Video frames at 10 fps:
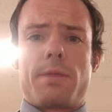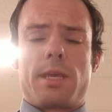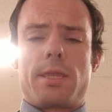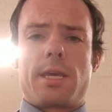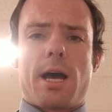
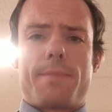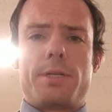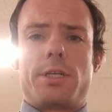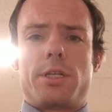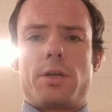The
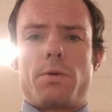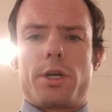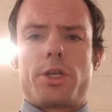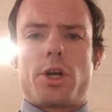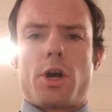opposition were
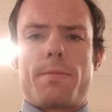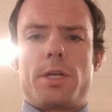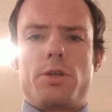determined